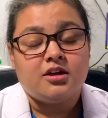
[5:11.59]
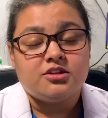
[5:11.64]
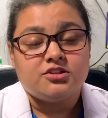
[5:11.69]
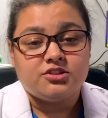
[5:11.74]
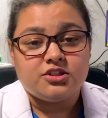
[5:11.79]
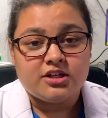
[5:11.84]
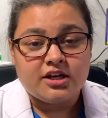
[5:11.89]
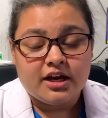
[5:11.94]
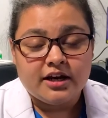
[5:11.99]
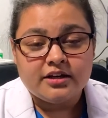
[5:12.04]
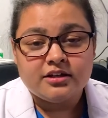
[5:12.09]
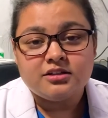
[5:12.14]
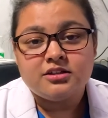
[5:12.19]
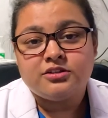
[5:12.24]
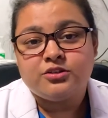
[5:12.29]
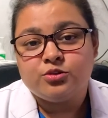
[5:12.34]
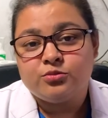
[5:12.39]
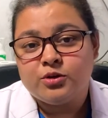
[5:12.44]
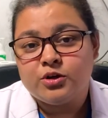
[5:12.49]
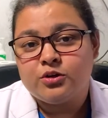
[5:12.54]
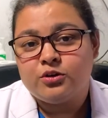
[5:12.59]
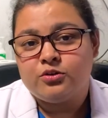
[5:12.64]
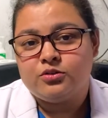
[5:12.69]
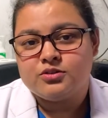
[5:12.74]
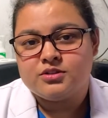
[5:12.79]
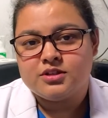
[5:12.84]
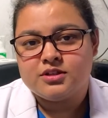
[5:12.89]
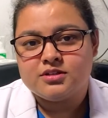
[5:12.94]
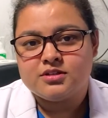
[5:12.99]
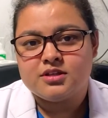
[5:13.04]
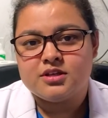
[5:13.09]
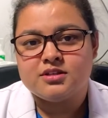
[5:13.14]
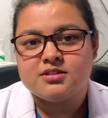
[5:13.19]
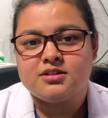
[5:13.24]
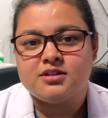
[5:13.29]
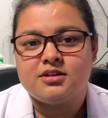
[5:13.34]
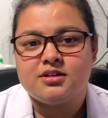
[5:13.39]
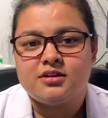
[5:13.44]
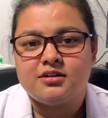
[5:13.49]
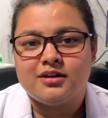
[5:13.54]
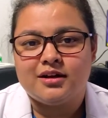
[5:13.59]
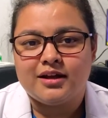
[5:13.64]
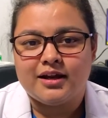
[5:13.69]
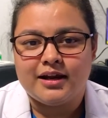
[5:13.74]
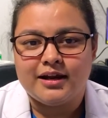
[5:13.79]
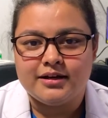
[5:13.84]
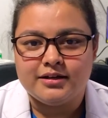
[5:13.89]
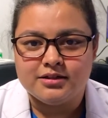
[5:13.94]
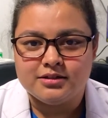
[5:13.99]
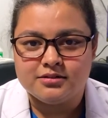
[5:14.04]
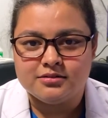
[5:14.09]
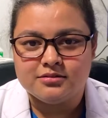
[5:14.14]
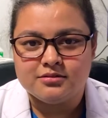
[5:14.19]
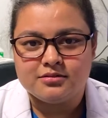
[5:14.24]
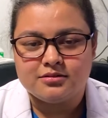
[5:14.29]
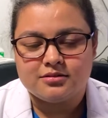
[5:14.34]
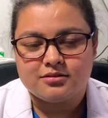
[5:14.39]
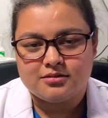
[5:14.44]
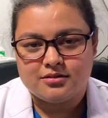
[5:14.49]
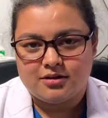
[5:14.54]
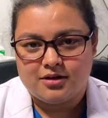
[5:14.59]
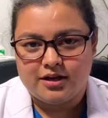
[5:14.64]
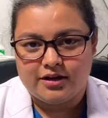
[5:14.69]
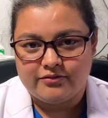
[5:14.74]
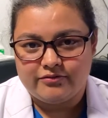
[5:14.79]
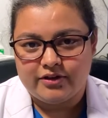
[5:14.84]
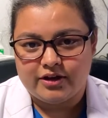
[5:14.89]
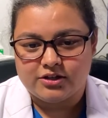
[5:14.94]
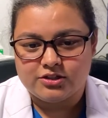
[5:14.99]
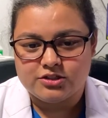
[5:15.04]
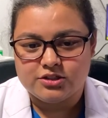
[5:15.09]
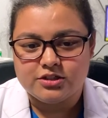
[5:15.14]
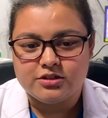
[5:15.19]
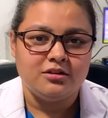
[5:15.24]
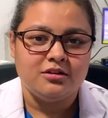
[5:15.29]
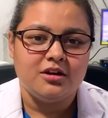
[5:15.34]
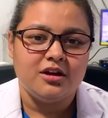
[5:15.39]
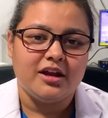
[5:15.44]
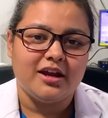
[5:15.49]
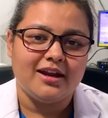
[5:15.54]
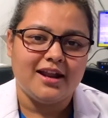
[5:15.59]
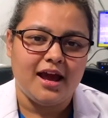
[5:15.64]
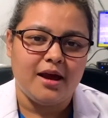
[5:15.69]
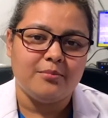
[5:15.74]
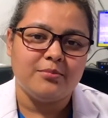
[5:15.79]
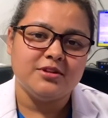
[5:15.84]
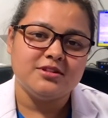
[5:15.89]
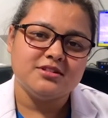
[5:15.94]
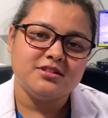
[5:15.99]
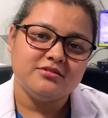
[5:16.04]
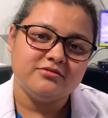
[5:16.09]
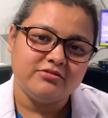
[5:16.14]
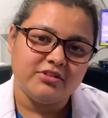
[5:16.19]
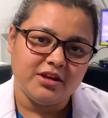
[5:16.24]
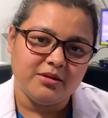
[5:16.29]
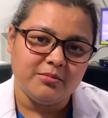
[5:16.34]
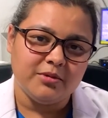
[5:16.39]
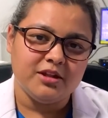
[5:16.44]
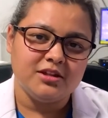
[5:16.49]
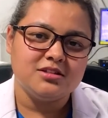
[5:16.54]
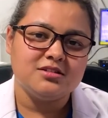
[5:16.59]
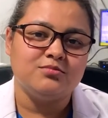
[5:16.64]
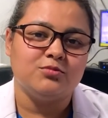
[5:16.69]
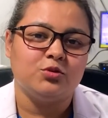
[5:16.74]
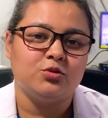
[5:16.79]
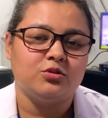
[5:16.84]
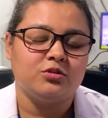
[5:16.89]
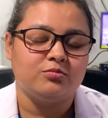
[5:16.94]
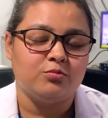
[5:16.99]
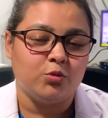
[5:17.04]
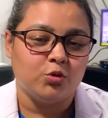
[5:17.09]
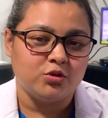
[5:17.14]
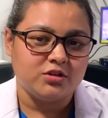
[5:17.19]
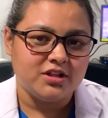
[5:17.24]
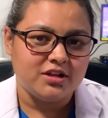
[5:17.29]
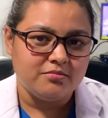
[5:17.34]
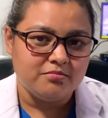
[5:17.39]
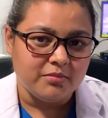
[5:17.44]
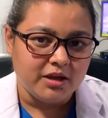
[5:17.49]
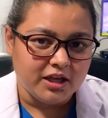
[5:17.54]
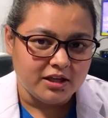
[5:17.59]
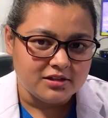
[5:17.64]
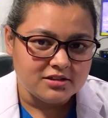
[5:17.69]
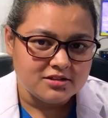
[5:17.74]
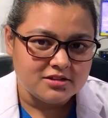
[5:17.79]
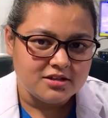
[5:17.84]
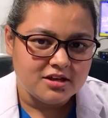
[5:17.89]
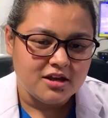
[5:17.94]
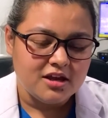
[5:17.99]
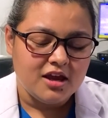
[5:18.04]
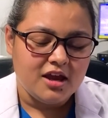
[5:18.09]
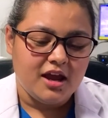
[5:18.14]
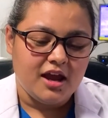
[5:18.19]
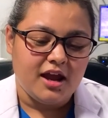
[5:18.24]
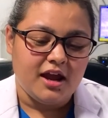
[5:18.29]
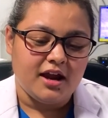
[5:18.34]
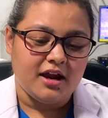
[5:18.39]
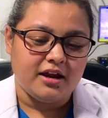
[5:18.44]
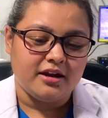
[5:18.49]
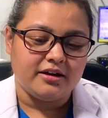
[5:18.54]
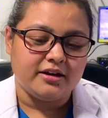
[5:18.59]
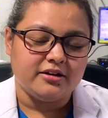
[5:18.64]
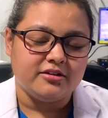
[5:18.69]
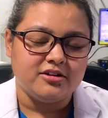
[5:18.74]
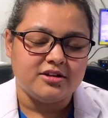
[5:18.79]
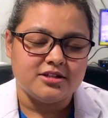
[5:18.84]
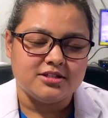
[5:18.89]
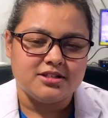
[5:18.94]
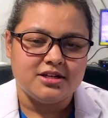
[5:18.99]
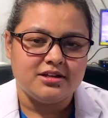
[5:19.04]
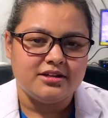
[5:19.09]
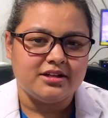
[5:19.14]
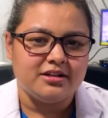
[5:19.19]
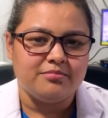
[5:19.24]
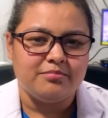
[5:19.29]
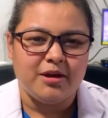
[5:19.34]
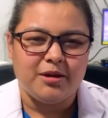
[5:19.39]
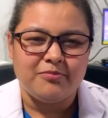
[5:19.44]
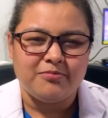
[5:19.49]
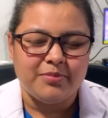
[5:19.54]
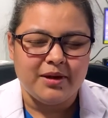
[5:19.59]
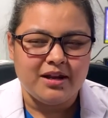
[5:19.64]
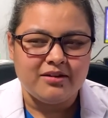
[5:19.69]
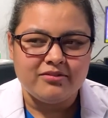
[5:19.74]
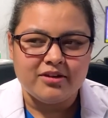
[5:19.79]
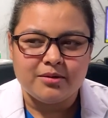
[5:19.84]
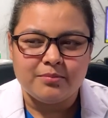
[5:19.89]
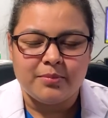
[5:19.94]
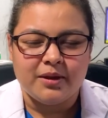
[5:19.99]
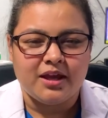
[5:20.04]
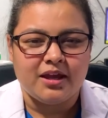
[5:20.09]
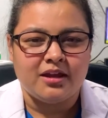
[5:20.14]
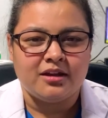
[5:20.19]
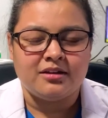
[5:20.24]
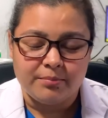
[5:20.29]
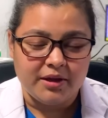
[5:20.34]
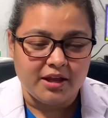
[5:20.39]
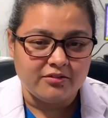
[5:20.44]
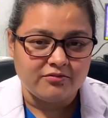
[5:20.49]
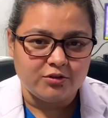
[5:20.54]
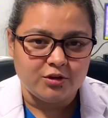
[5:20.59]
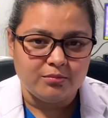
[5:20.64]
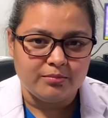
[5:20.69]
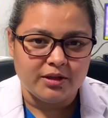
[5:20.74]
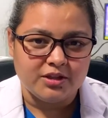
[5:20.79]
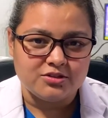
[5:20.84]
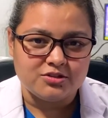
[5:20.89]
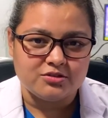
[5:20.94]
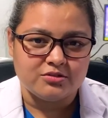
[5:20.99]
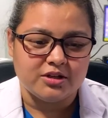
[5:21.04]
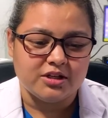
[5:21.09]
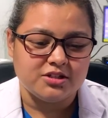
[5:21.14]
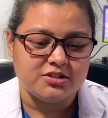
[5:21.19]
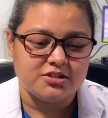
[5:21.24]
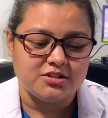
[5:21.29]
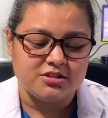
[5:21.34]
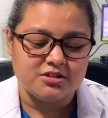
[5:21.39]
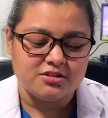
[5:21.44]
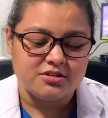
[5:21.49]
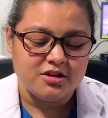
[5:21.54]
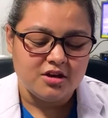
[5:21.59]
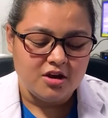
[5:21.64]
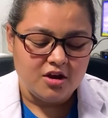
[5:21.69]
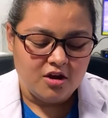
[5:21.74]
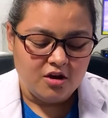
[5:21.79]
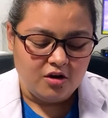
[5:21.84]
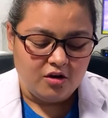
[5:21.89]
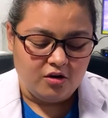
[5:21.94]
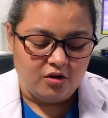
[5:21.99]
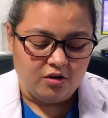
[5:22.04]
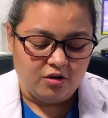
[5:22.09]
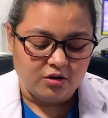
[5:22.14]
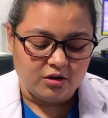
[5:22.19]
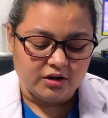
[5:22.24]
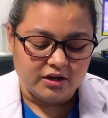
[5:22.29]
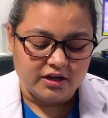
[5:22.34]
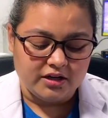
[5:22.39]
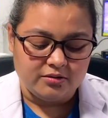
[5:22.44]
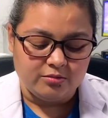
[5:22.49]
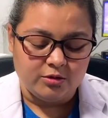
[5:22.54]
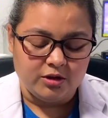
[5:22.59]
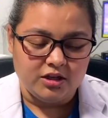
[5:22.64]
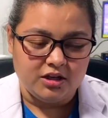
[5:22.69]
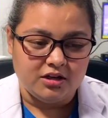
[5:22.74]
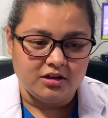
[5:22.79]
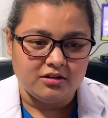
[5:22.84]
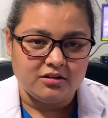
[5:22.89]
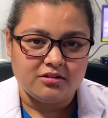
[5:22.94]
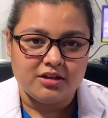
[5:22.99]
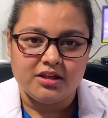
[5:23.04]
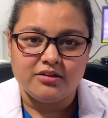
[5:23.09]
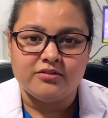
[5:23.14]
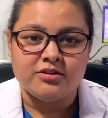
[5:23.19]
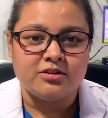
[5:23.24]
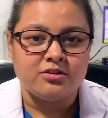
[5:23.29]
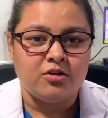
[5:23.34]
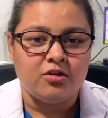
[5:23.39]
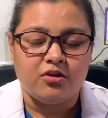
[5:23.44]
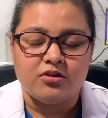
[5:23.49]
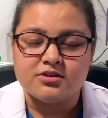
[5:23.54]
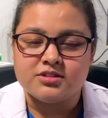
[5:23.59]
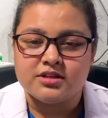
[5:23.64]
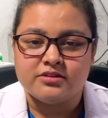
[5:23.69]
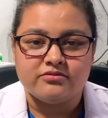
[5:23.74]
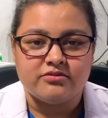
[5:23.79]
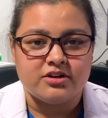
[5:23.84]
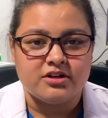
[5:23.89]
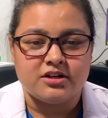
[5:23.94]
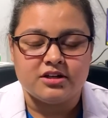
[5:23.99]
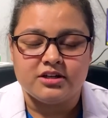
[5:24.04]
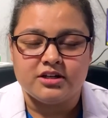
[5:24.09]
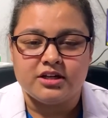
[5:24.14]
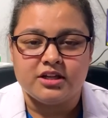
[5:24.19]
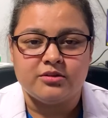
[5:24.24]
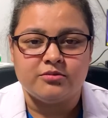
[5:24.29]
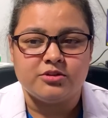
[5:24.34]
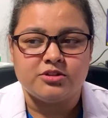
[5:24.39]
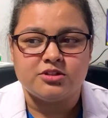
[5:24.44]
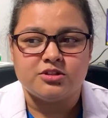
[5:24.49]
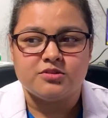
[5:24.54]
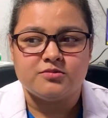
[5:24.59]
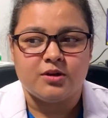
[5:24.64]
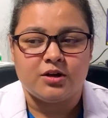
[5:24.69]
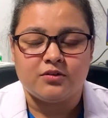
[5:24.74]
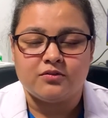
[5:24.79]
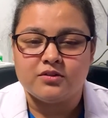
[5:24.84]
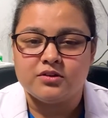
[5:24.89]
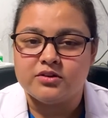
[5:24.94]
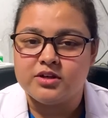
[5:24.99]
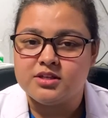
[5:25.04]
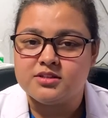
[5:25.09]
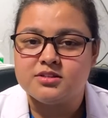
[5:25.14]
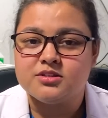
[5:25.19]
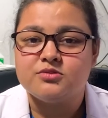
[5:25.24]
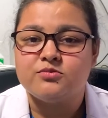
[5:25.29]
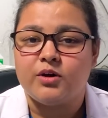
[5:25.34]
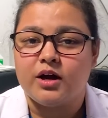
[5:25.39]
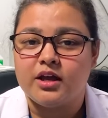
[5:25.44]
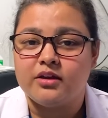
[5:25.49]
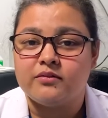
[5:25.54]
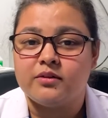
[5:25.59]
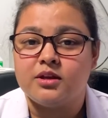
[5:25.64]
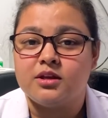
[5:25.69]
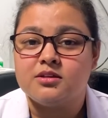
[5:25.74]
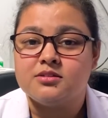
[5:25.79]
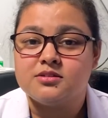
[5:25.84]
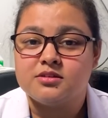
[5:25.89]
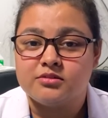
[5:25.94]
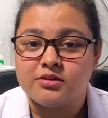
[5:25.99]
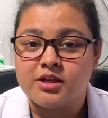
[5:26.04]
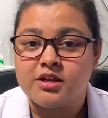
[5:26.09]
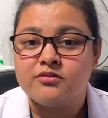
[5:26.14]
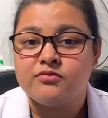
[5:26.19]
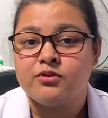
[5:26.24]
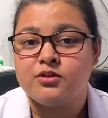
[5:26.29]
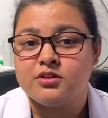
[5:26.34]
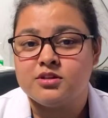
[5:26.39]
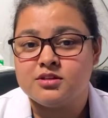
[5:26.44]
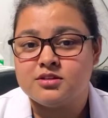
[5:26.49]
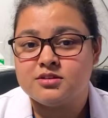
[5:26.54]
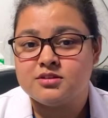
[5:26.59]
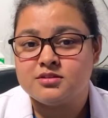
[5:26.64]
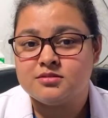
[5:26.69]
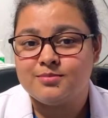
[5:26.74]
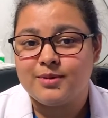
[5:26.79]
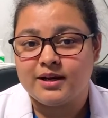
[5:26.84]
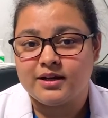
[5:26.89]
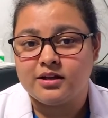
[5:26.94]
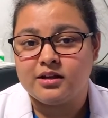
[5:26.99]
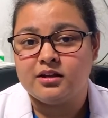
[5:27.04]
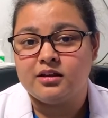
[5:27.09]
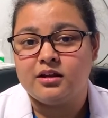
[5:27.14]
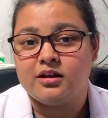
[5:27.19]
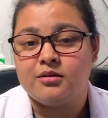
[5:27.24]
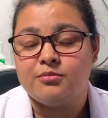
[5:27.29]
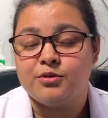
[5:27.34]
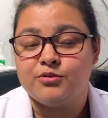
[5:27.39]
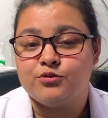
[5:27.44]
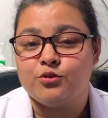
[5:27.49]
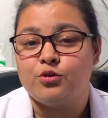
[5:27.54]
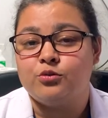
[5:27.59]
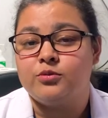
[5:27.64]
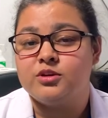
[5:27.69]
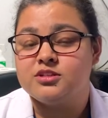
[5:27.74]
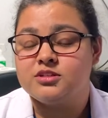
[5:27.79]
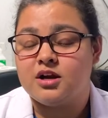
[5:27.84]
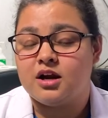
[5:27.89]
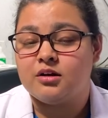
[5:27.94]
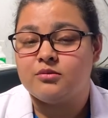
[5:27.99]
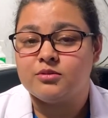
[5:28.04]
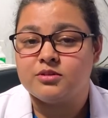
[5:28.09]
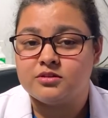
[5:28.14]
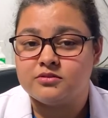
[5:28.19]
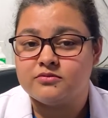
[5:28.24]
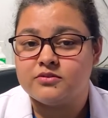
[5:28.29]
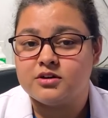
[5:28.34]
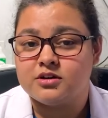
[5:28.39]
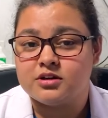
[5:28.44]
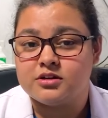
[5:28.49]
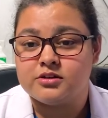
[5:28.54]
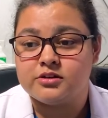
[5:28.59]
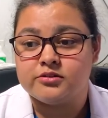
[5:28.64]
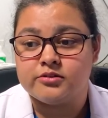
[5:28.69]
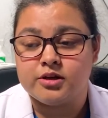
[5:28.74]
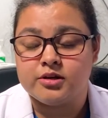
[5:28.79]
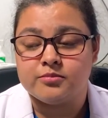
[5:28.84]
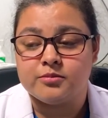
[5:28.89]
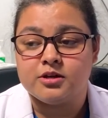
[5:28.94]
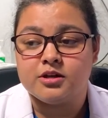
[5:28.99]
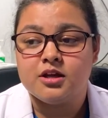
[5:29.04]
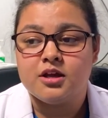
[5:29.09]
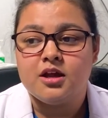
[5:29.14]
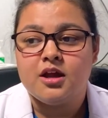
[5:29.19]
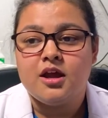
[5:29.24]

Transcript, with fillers: Genital tuberculosis is a hidden infection. It happens in females more, more than males and it will result in pelvic pain, painful menstruations, or it will even cause infertility, which is one of the reasons why we screen for this bacteria before we start with infertility treatment.